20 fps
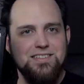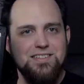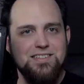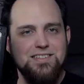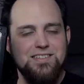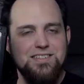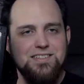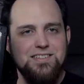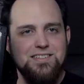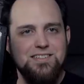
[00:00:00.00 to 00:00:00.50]
the
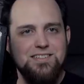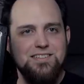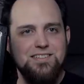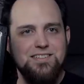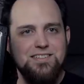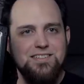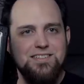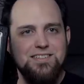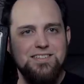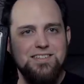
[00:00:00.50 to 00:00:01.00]
relation.
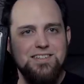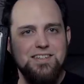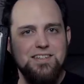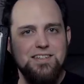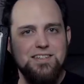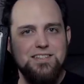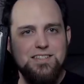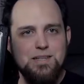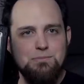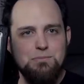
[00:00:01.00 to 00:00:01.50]

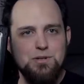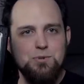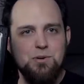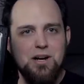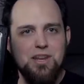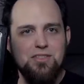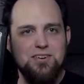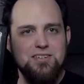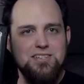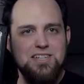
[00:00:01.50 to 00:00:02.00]
December
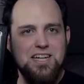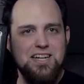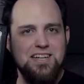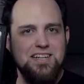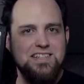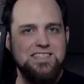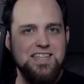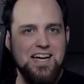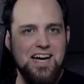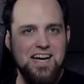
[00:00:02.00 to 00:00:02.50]
twenty
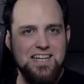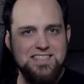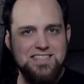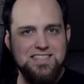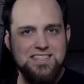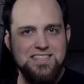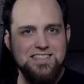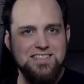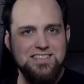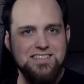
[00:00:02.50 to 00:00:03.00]
thirteen, it's us.